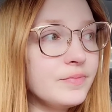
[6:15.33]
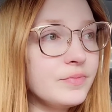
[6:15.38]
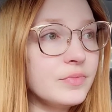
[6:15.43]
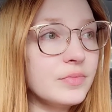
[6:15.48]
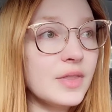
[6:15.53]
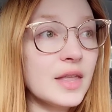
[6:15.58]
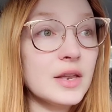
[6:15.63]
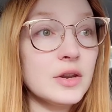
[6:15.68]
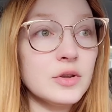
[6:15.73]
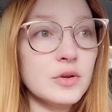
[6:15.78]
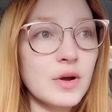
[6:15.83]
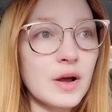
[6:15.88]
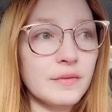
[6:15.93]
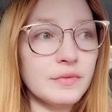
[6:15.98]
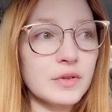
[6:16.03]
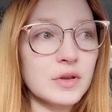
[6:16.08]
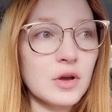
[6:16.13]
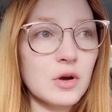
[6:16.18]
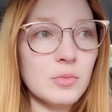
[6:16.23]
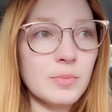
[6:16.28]
they do have
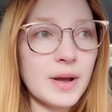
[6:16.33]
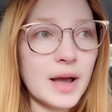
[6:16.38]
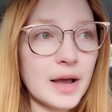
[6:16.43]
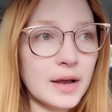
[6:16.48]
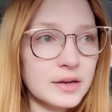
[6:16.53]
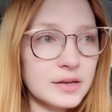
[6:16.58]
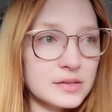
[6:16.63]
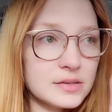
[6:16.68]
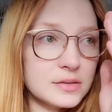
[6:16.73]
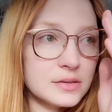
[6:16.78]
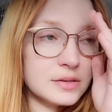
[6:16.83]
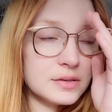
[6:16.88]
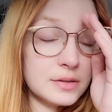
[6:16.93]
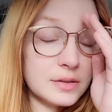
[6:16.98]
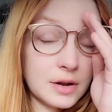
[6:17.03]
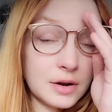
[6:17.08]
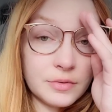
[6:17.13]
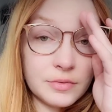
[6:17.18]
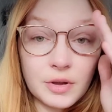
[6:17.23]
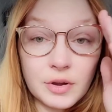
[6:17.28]
to go back because
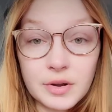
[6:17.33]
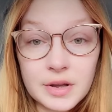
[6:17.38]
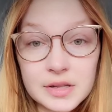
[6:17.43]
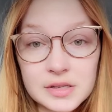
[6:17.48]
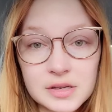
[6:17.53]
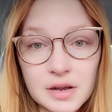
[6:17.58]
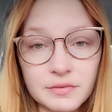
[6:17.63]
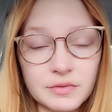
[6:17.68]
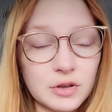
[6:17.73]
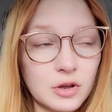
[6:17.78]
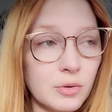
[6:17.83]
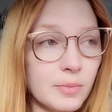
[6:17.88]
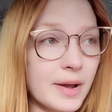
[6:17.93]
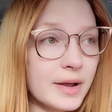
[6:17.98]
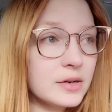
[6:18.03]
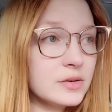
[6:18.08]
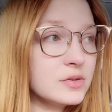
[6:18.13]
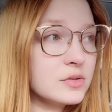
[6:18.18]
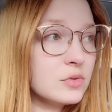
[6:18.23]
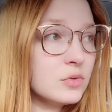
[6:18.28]
their kids have to go back
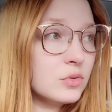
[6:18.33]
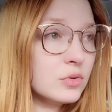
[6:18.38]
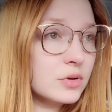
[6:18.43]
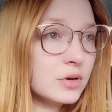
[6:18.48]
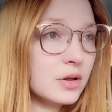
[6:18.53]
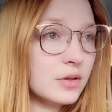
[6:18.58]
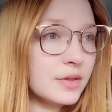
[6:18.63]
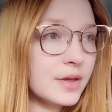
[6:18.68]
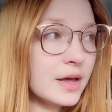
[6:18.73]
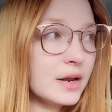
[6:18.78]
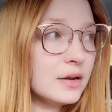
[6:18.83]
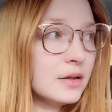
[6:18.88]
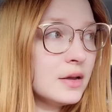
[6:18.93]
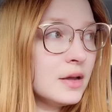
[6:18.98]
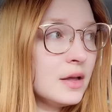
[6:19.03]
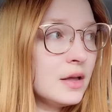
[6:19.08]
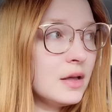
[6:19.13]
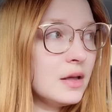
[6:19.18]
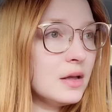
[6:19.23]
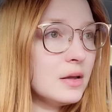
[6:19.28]
to school and all that.
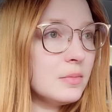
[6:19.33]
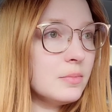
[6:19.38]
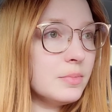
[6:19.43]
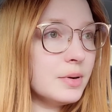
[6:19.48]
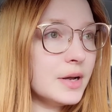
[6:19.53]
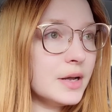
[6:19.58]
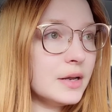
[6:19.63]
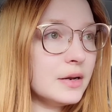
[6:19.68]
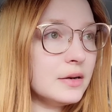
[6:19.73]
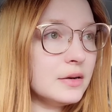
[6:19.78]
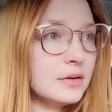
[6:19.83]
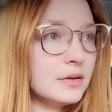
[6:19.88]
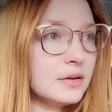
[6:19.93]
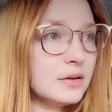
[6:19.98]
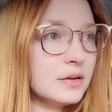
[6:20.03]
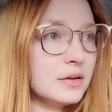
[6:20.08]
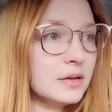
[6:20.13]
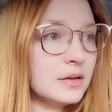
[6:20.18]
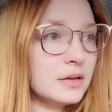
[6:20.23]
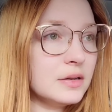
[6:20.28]
But
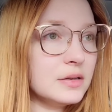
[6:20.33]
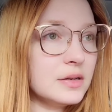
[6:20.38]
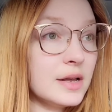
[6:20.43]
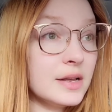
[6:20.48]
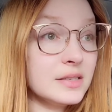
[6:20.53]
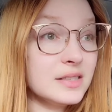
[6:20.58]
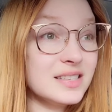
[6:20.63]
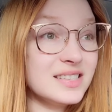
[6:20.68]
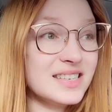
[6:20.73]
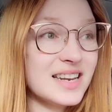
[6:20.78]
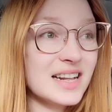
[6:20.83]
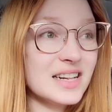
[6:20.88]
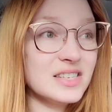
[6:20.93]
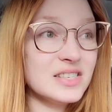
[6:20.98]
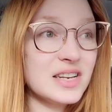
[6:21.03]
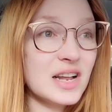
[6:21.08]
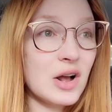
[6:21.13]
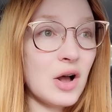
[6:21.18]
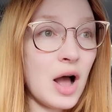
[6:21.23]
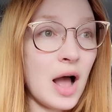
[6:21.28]
as it stands
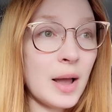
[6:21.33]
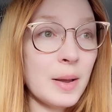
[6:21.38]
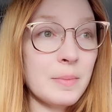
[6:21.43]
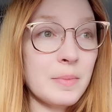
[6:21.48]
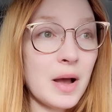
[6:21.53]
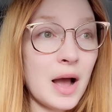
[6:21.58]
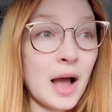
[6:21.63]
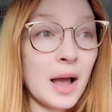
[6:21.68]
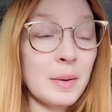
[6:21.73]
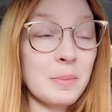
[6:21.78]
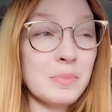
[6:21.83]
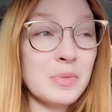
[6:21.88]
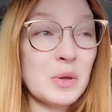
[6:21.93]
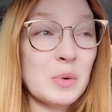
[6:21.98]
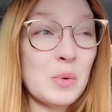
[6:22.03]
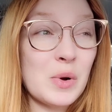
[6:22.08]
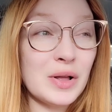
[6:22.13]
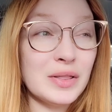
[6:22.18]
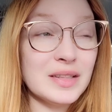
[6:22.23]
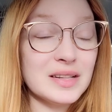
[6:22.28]
now, I'm the
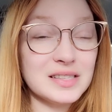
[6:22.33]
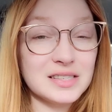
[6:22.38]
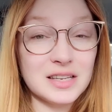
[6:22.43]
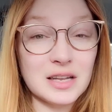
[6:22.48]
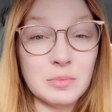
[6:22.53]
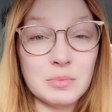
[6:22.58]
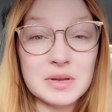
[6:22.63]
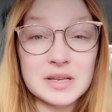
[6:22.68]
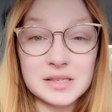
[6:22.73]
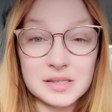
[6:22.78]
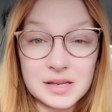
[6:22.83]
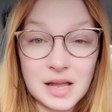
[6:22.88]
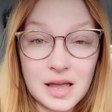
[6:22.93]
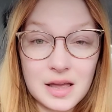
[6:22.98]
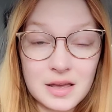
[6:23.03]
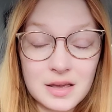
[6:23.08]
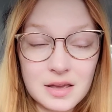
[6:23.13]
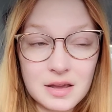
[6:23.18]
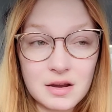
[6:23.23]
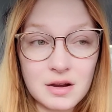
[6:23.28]
one that's going to be
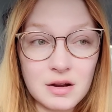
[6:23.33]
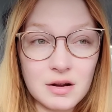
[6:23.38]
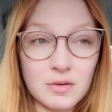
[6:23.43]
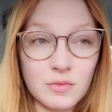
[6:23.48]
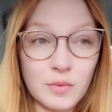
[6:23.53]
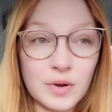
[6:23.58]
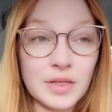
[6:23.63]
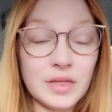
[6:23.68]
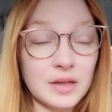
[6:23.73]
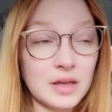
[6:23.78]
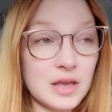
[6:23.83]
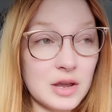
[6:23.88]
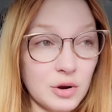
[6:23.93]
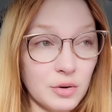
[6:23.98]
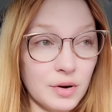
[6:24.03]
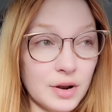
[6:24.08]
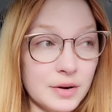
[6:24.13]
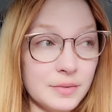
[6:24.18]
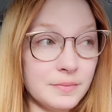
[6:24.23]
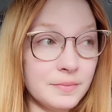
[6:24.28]
staying here with
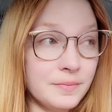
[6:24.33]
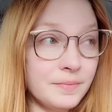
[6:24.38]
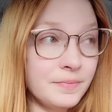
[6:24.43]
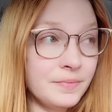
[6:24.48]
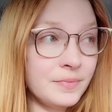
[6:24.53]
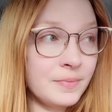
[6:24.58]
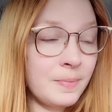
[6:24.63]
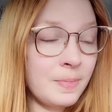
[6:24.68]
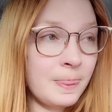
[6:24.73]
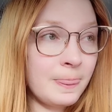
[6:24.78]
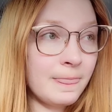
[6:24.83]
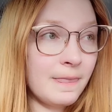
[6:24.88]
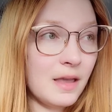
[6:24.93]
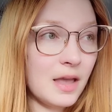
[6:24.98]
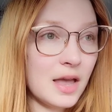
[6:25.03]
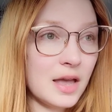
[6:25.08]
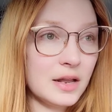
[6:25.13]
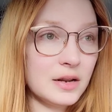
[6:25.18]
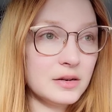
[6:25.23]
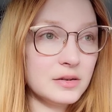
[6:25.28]
Kieran
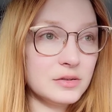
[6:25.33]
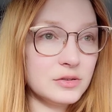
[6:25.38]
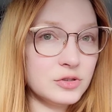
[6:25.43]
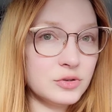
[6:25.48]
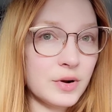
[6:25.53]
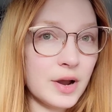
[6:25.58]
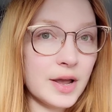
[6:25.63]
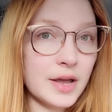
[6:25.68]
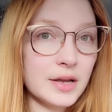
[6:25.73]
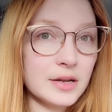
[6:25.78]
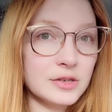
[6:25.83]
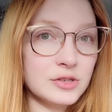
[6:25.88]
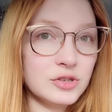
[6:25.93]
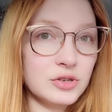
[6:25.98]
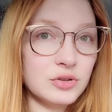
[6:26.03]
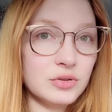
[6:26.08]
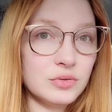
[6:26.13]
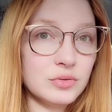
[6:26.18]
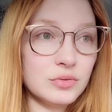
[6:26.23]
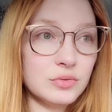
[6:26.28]
and trying
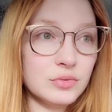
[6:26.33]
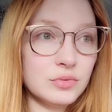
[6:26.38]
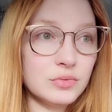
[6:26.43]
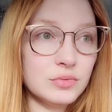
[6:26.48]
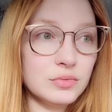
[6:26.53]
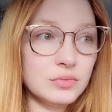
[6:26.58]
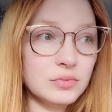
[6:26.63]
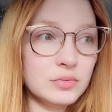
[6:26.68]
to